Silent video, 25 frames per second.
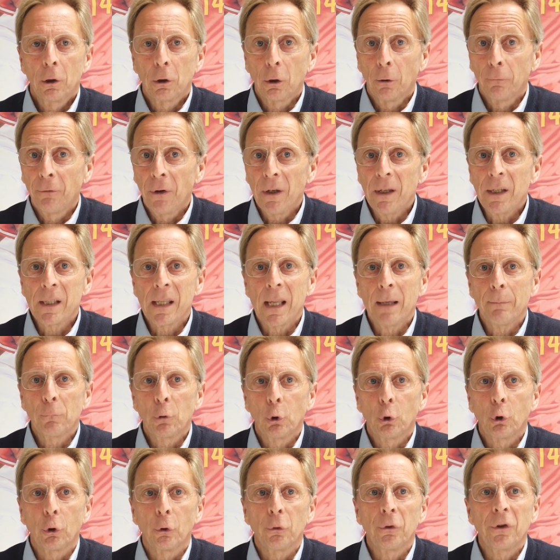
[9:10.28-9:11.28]
Convince them
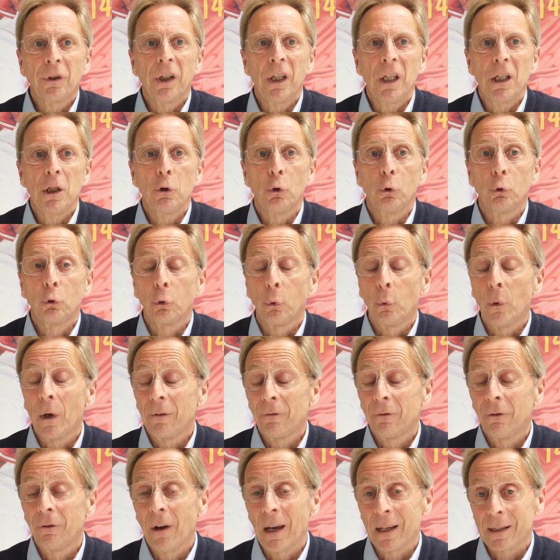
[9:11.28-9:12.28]
to continue to
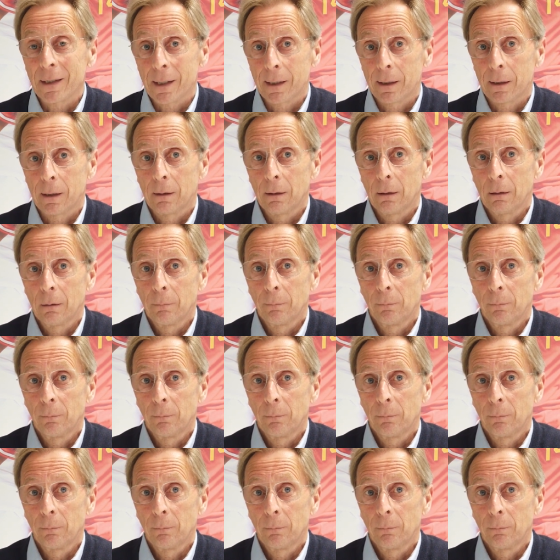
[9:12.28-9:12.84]
invest